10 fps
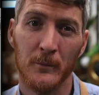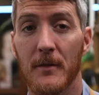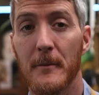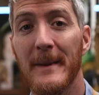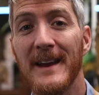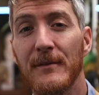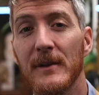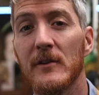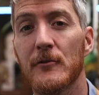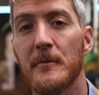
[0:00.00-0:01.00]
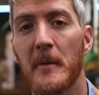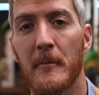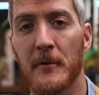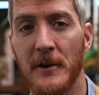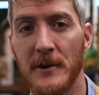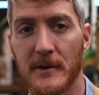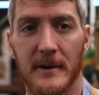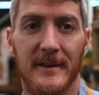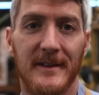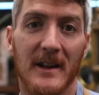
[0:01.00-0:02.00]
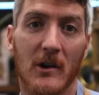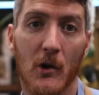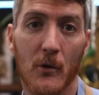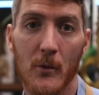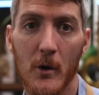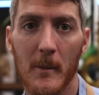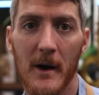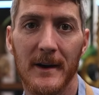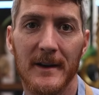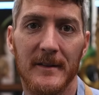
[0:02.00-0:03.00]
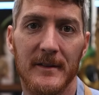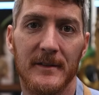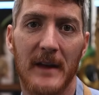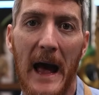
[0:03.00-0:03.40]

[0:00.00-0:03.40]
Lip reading: The main thing to remember here is that chroma isn't